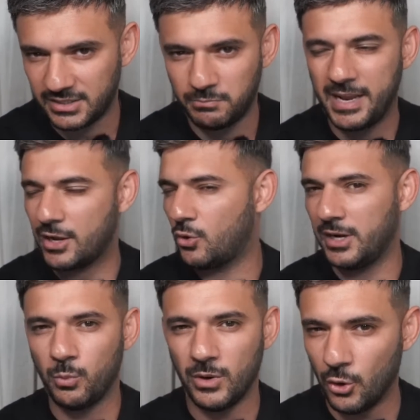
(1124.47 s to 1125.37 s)
Bitcoin
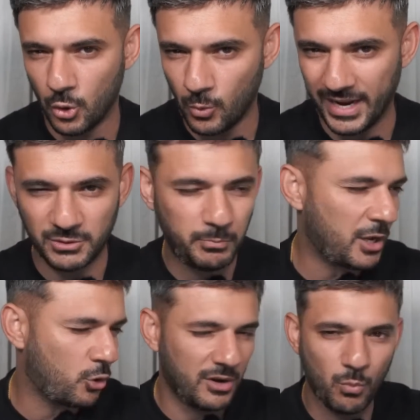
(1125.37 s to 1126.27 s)
will always.
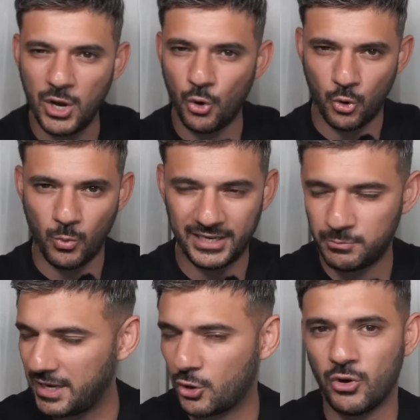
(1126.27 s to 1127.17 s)
Bitcoin will always.
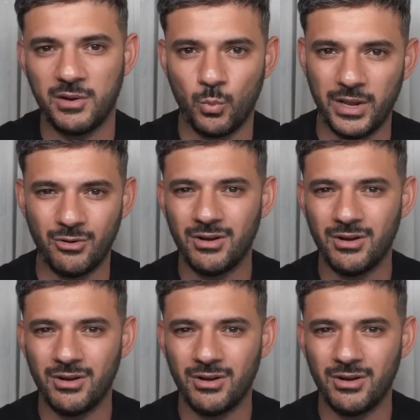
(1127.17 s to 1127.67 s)
Bitcoin will.